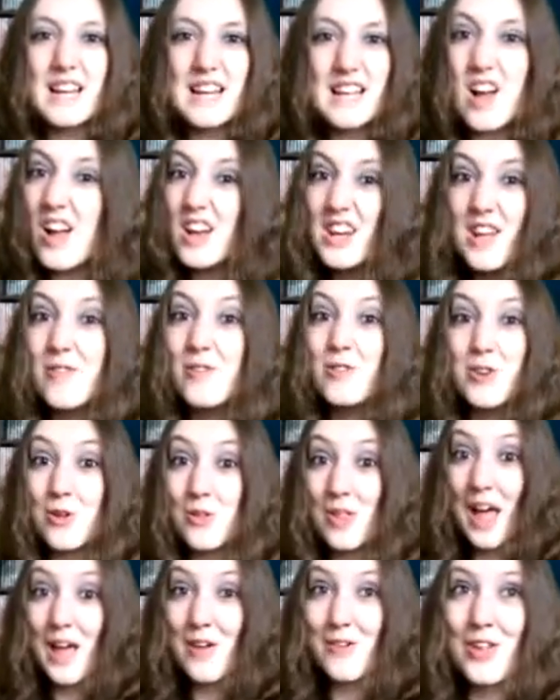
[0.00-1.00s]
really, I
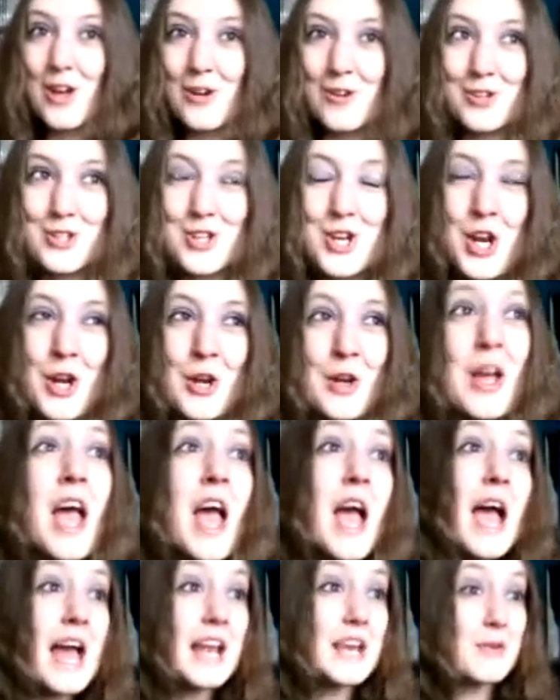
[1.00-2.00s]
never knew that, if that was
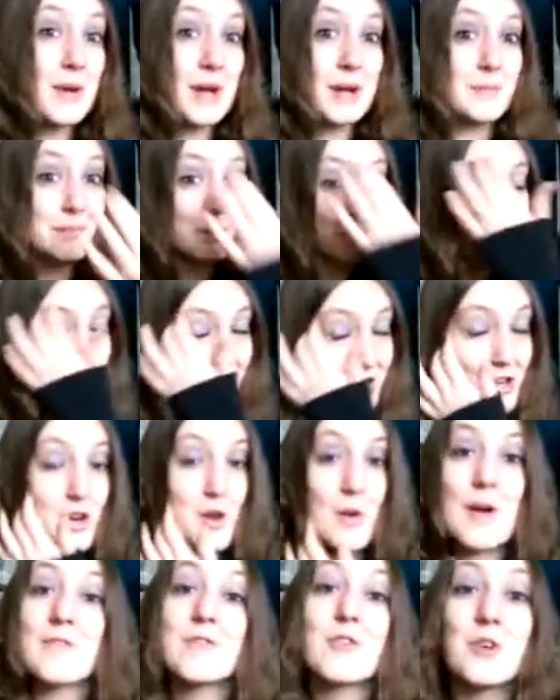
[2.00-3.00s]
true. Anyway,
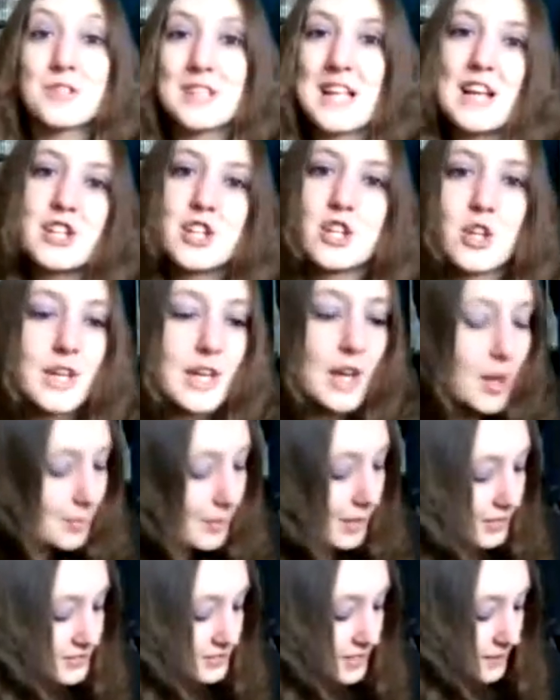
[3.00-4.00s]
I don't know, I forgot to actually
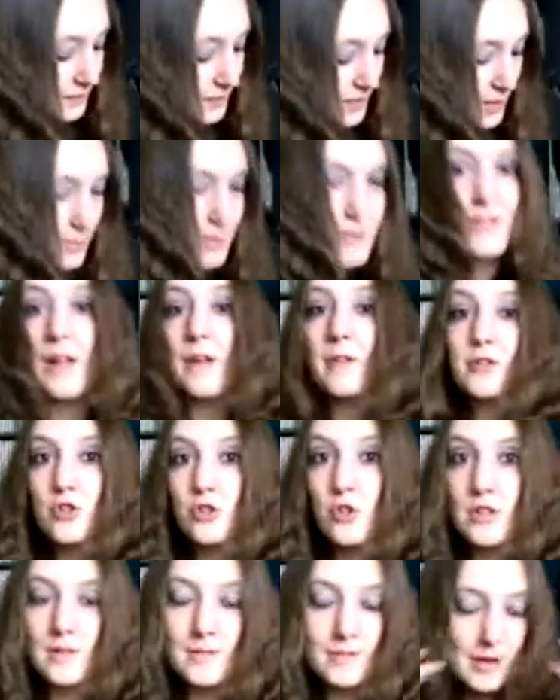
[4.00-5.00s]
look it up last night. But if that
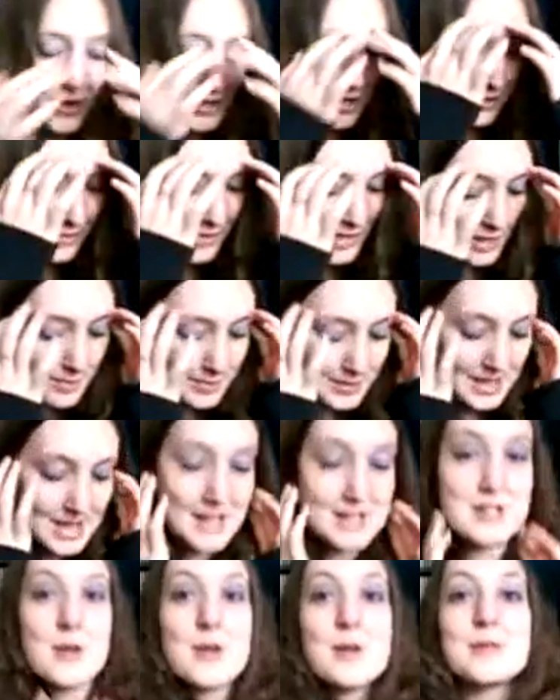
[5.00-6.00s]
was true, then fair enough.
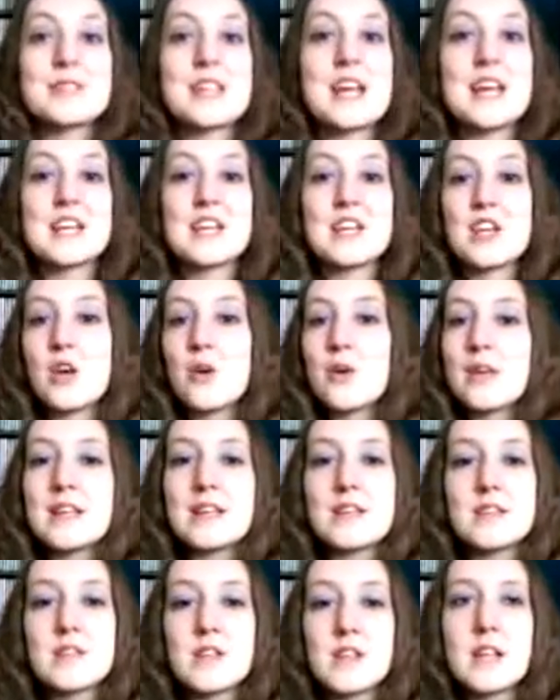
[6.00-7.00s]
But yeah, so he's saying, you
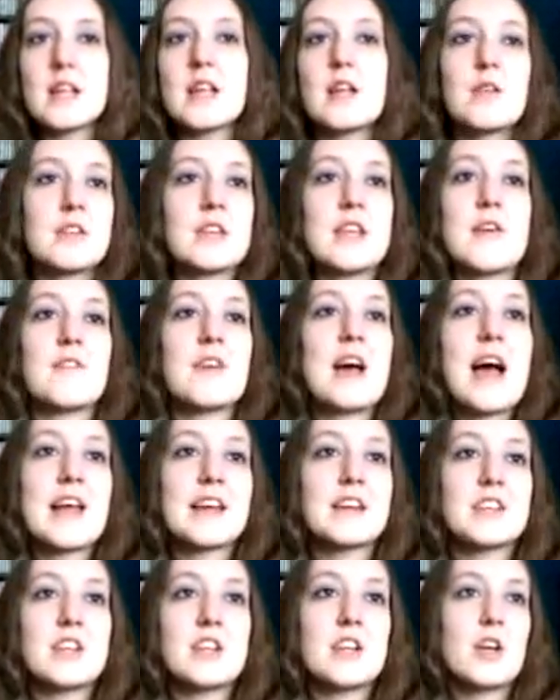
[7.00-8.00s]
know, he
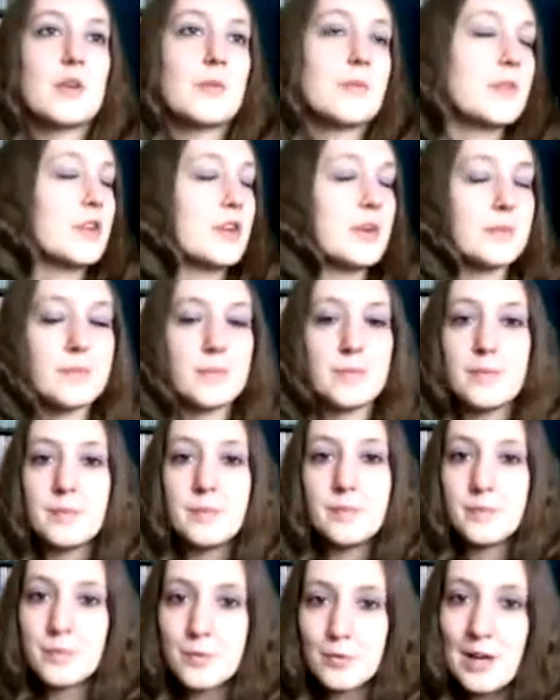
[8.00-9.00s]
never had, you know, the
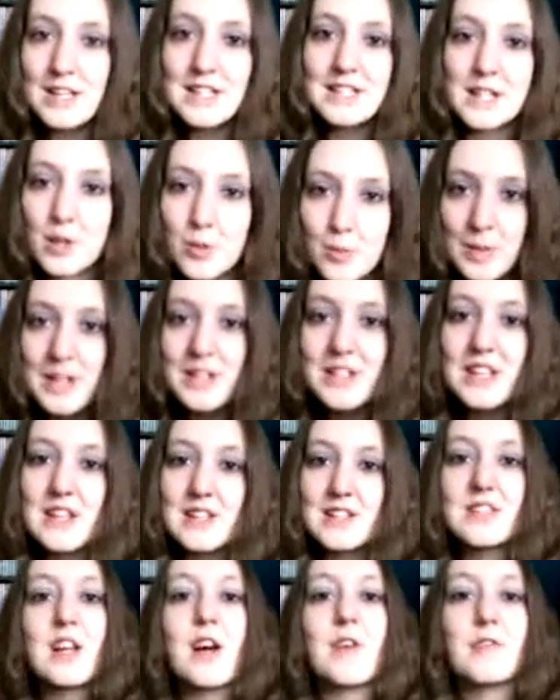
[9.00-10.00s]
wrestling
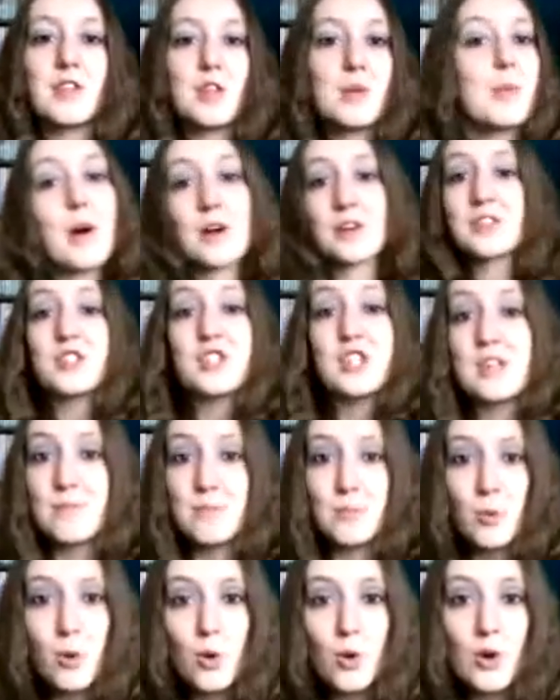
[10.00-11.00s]
ability and stuff, and that Punk's
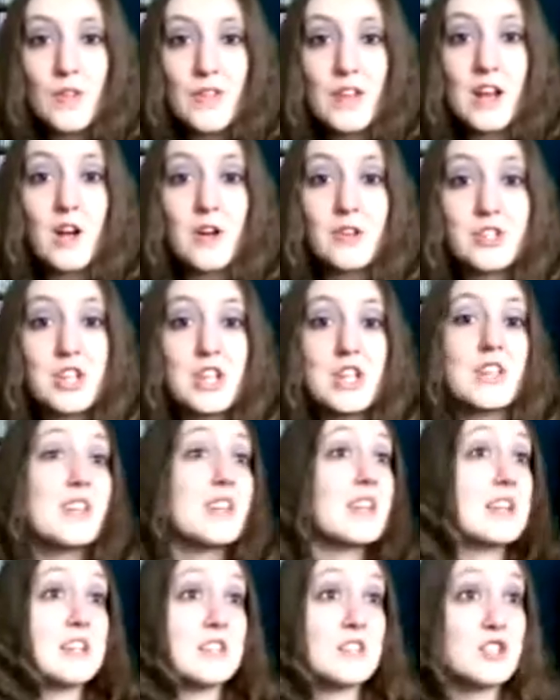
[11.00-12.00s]
achieved more in the last
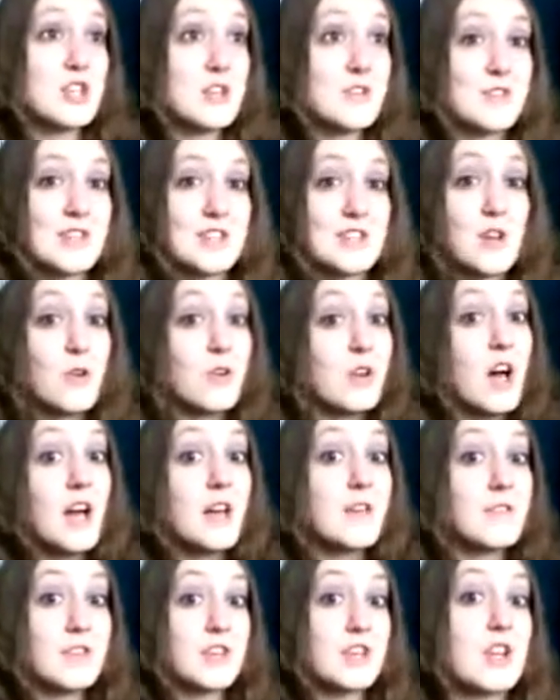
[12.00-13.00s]
year than he's achieved in his
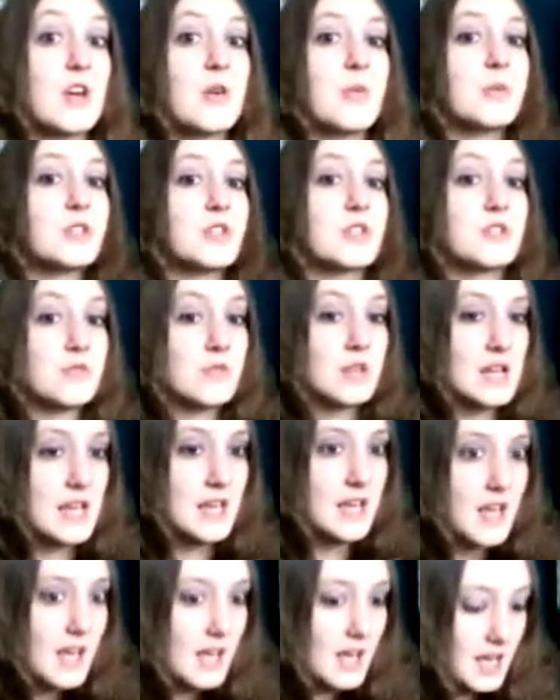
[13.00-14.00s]
whole life, and, you know, it was just
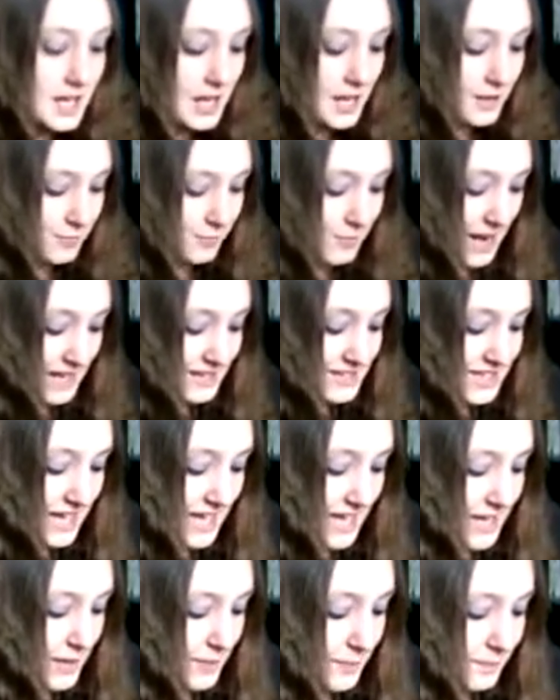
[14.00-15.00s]
really kind of
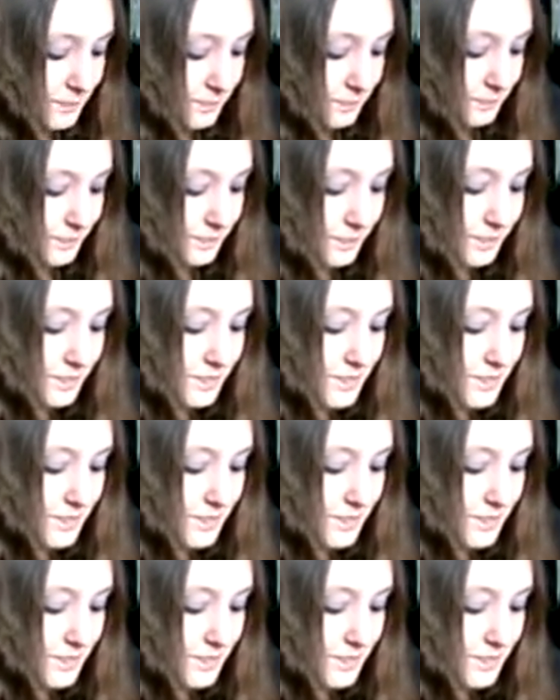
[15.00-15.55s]
ranting at him.